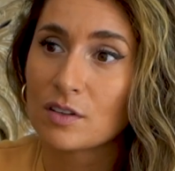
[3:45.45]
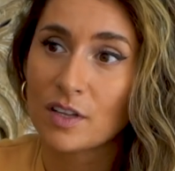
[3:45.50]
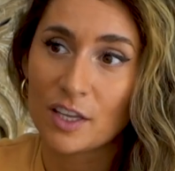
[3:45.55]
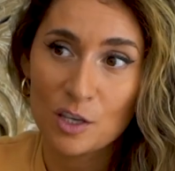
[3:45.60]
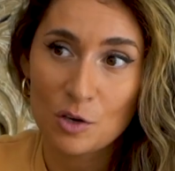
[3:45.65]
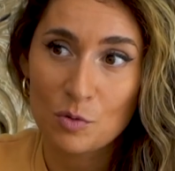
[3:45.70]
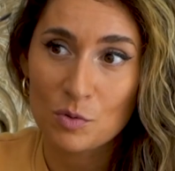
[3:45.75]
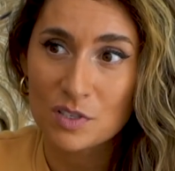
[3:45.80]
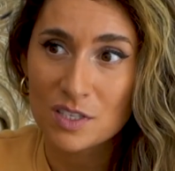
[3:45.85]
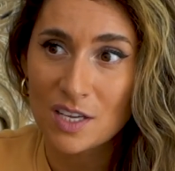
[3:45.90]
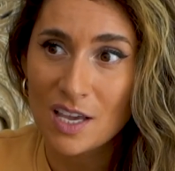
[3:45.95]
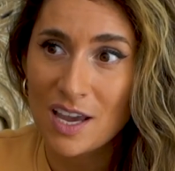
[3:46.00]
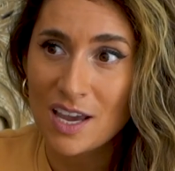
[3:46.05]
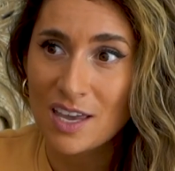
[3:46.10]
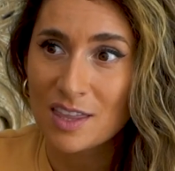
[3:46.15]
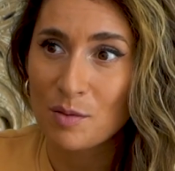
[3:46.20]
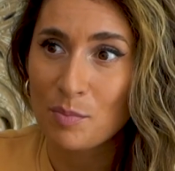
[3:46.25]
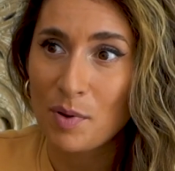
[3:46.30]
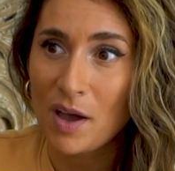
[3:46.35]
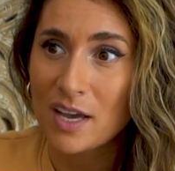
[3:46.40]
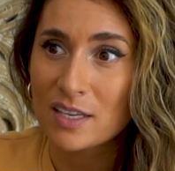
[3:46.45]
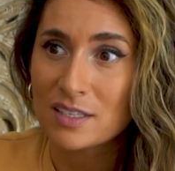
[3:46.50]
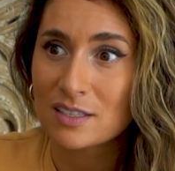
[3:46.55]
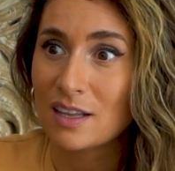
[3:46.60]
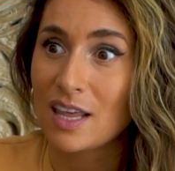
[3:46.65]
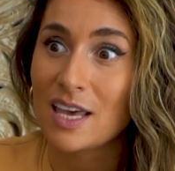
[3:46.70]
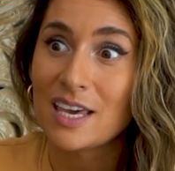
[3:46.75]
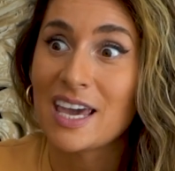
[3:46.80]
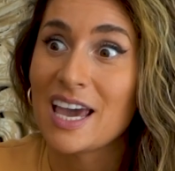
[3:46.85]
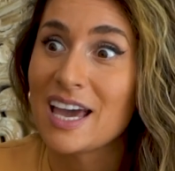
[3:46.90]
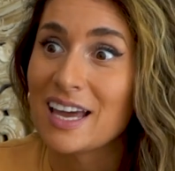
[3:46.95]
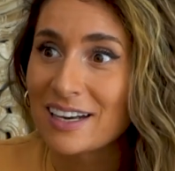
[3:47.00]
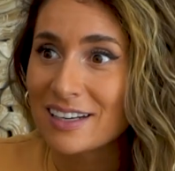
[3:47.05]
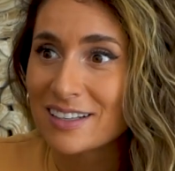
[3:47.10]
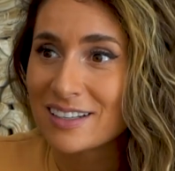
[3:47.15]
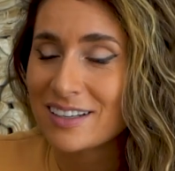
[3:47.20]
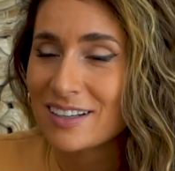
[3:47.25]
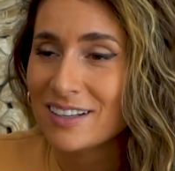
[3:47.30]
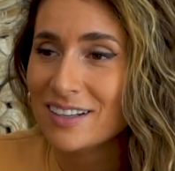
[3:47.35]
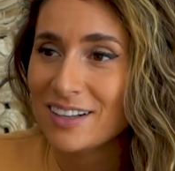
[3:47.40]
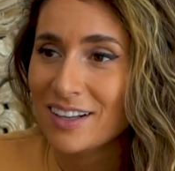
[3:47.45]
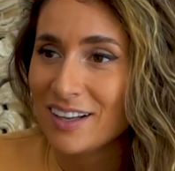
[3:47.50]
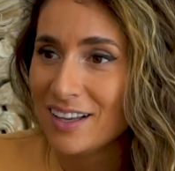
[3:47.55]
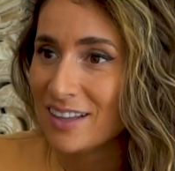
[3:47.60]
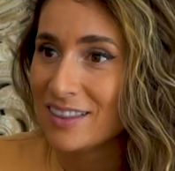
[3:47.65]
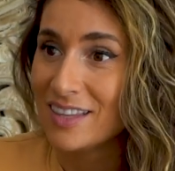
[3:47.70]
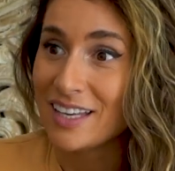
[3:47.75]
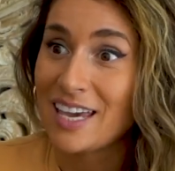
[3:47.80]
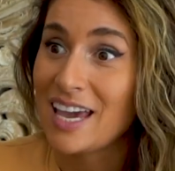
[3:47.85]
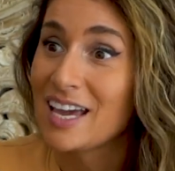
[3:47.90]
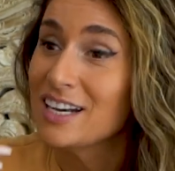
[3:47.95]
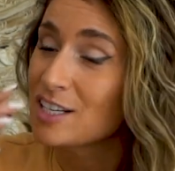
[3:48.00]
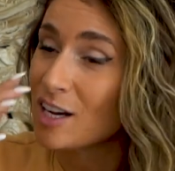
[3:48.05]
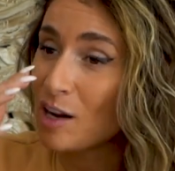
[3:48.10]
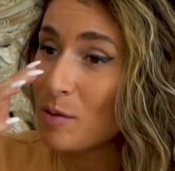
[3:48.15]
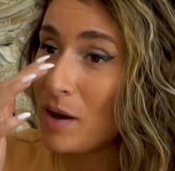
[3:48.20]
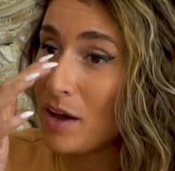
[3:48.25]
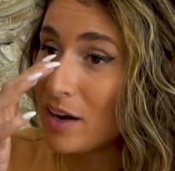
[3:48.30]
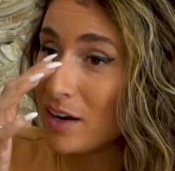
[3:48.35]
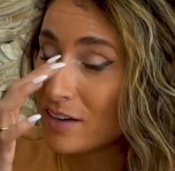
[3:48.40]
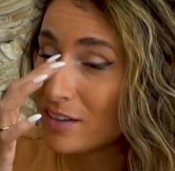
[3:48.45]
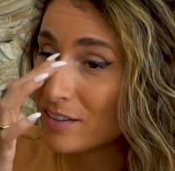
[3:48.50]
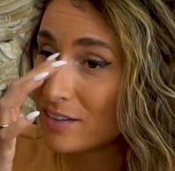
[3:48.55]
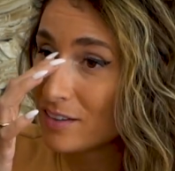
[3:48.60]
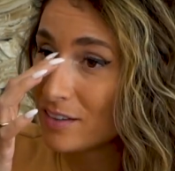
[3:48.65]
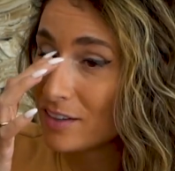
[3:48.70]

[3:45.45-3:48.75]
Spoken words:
like you were saying, in the past, they can't talk about it.